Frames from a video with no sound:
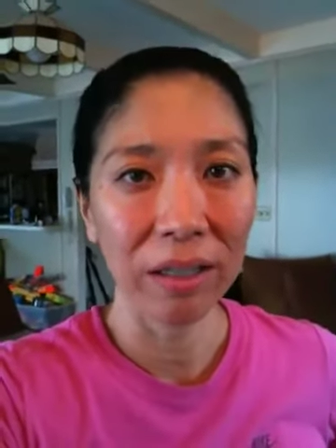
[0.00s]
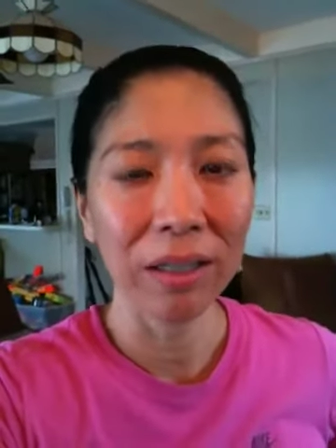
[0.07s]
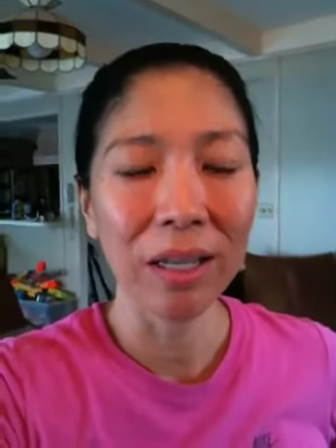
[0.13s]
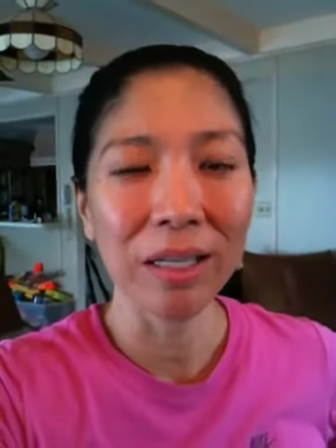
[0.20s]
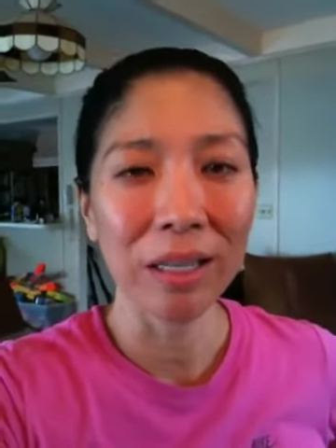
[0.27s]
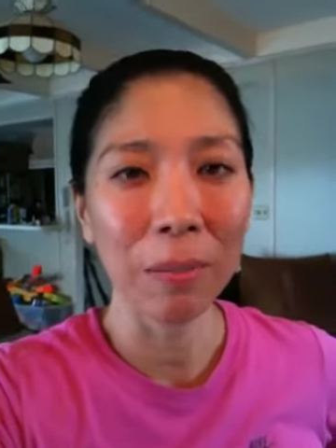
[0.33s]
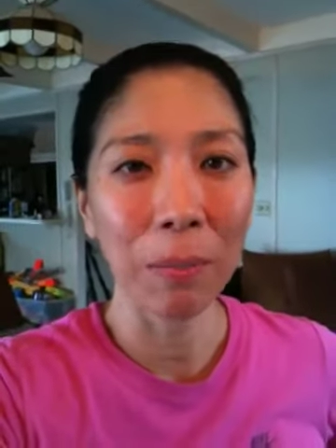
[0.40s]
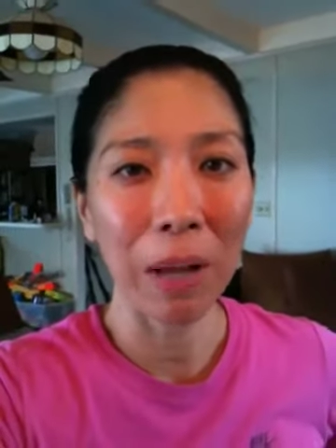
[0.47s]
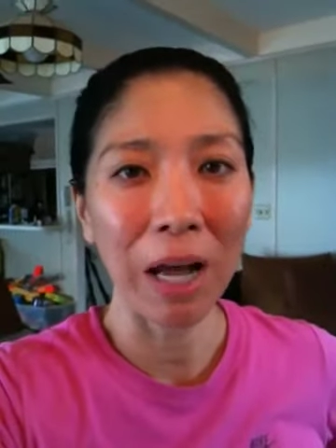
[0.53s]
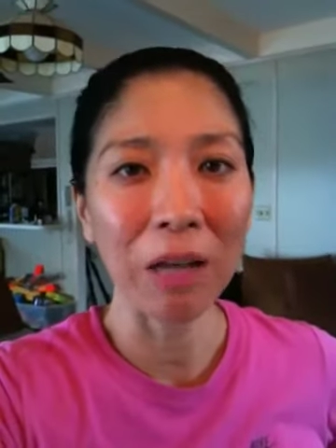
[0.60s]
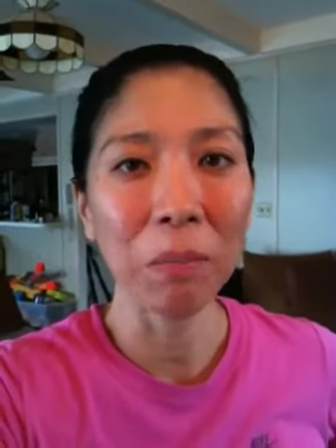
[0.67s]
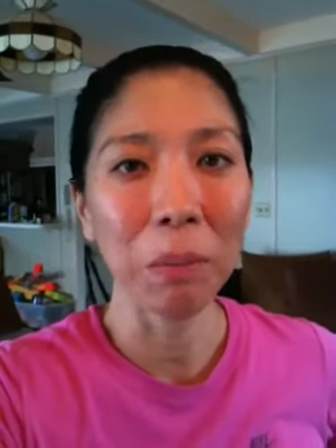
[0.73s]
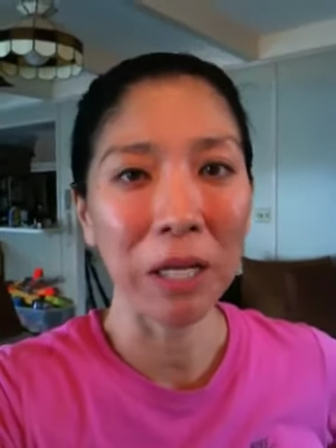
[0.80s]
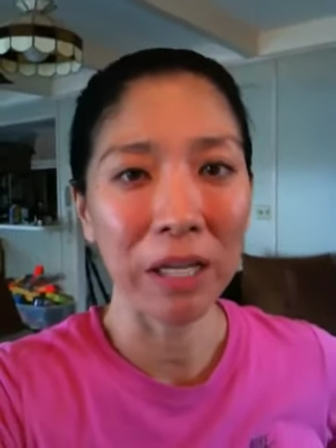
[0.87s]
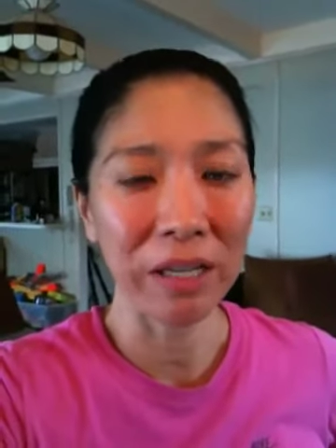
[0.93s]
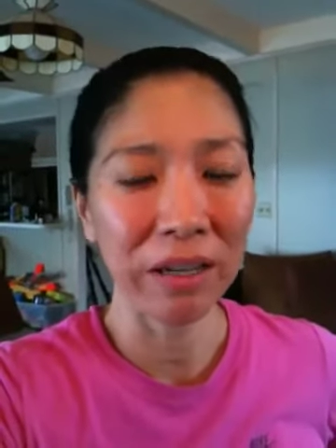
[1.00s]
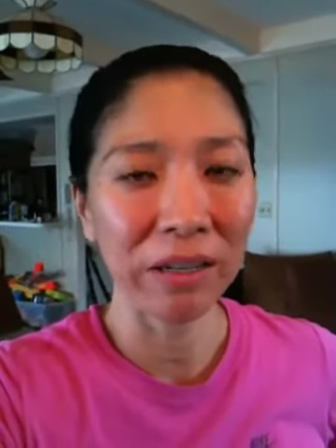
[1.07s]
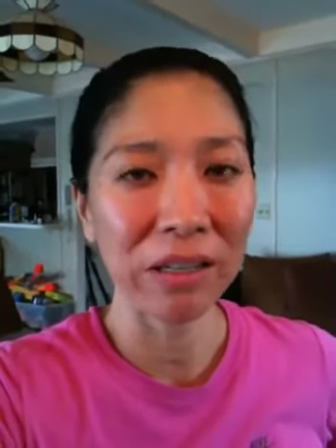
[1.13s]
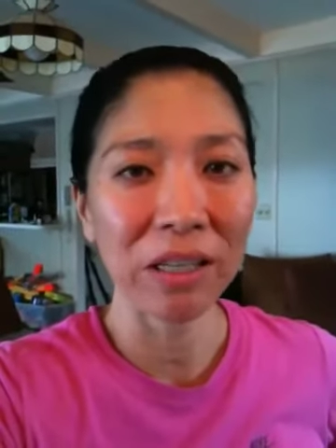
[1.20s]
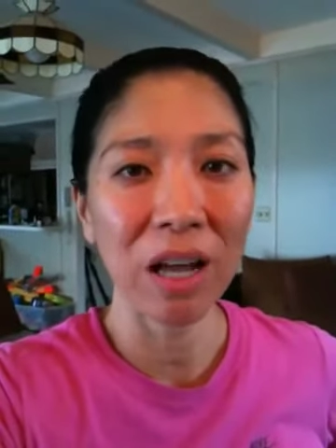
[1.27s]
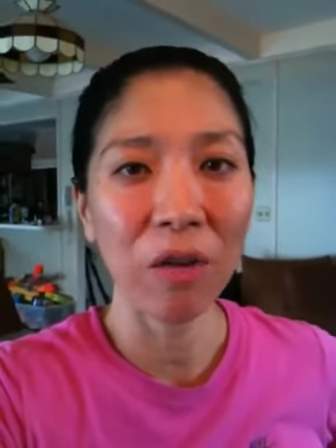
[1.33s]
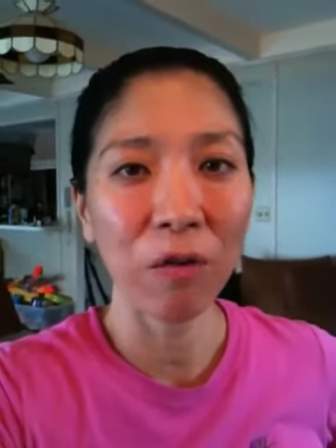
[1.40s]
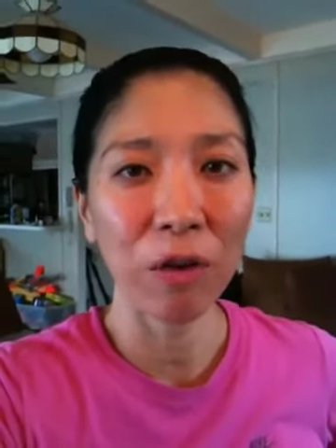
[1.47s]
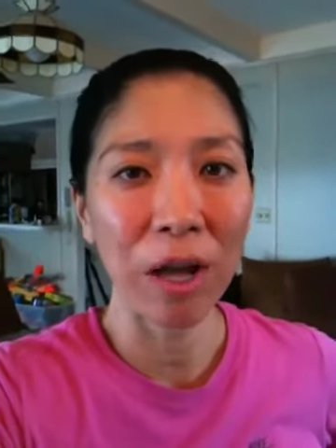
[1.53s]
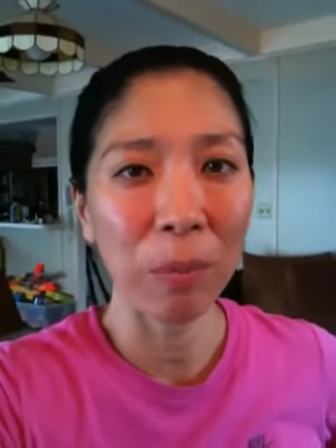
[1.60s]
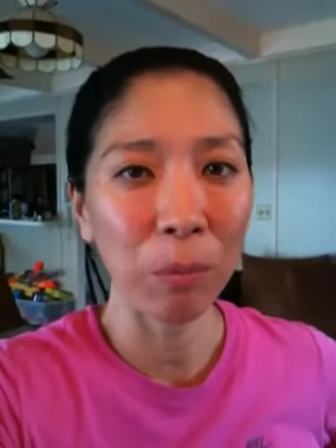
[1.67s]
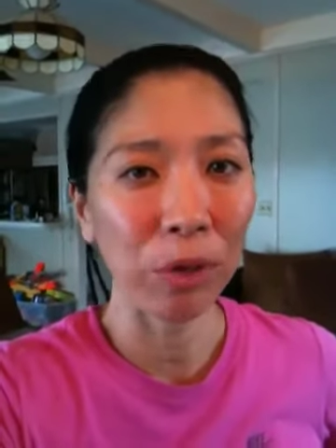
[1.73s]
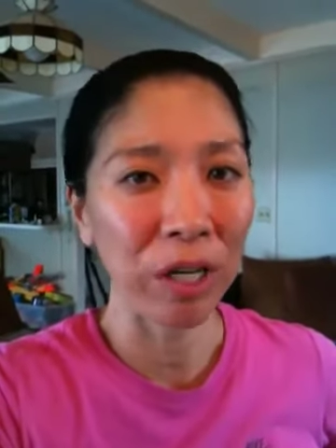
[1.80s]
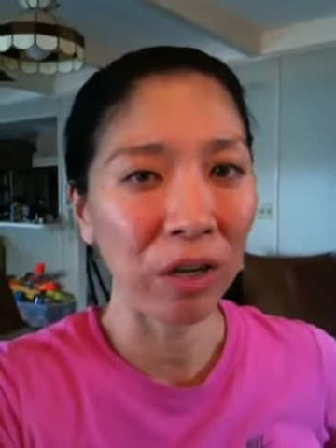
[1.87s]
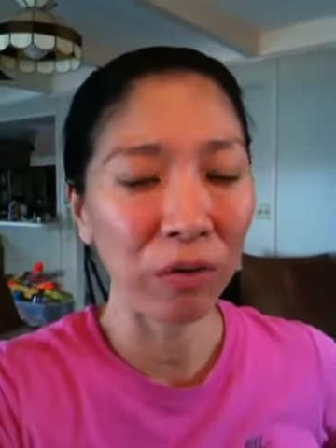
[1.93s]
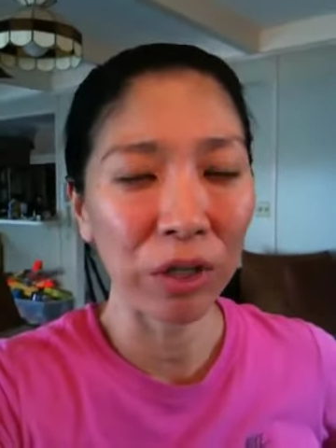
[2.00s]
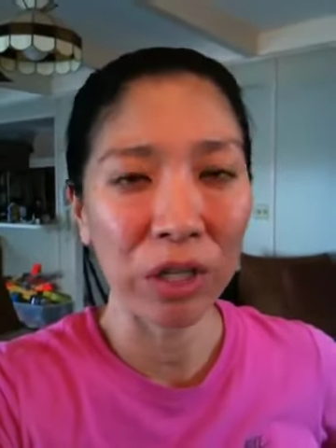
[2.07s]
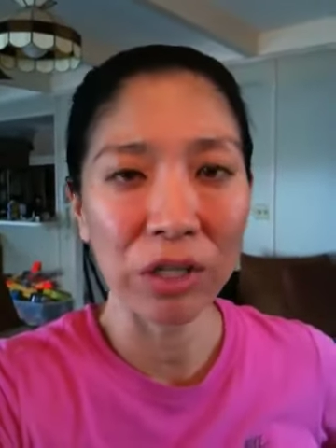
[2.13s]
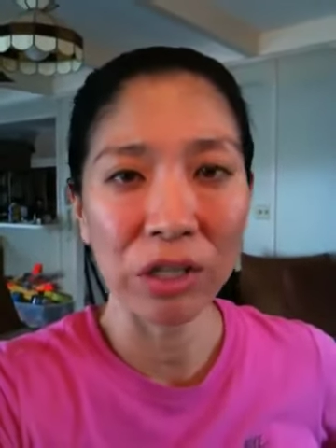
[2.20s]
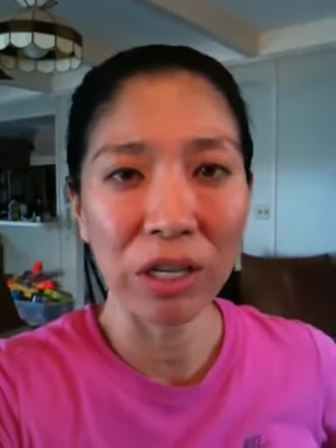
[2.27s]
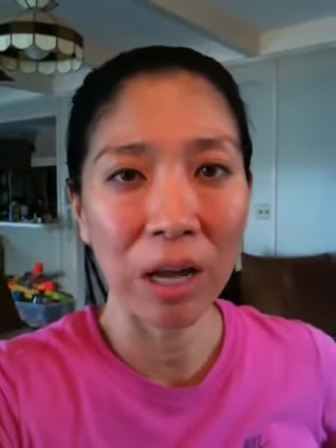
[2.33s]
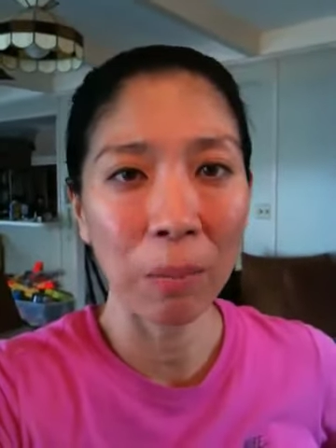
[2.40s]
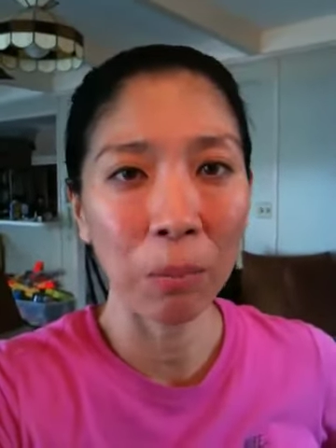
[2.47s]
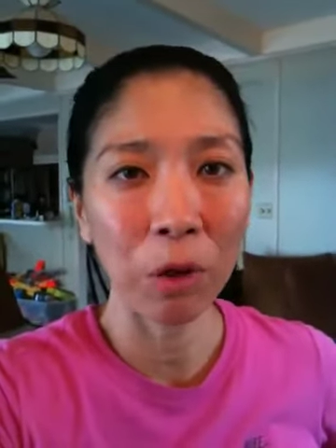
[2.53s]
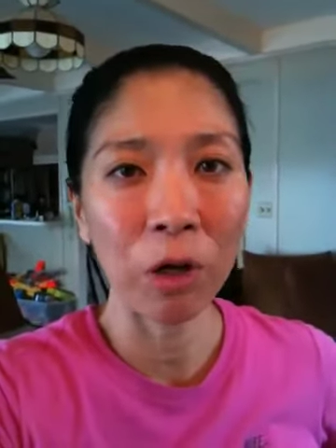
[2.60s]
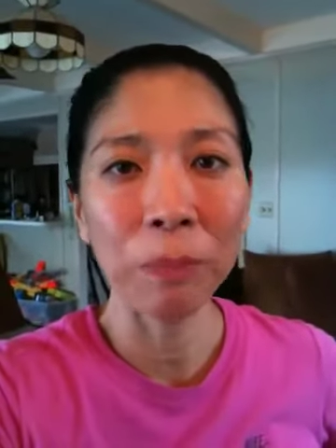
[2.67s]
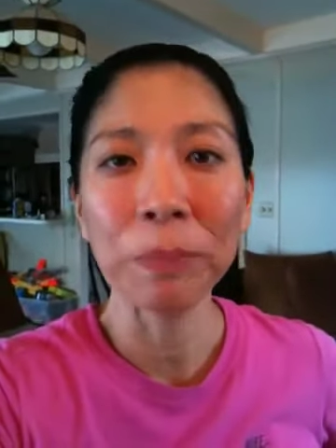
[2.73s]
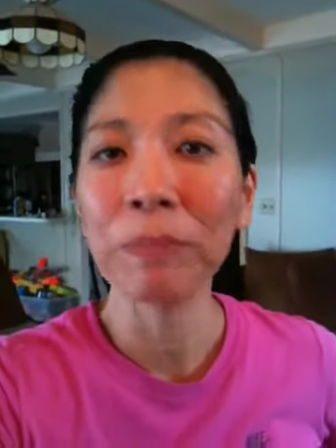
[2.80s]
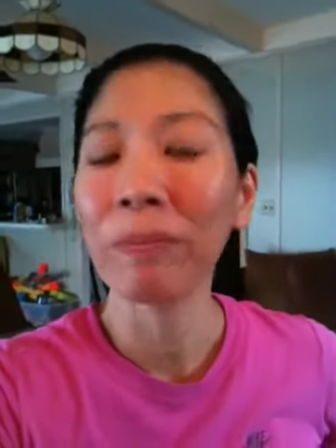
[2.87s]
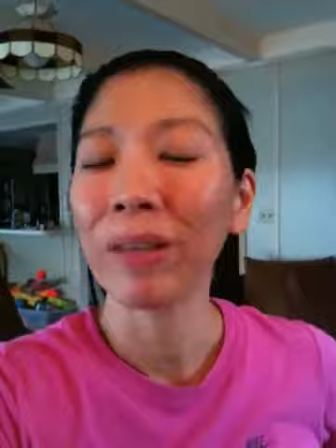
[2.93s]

It's about picking yourself up whenever you stumble,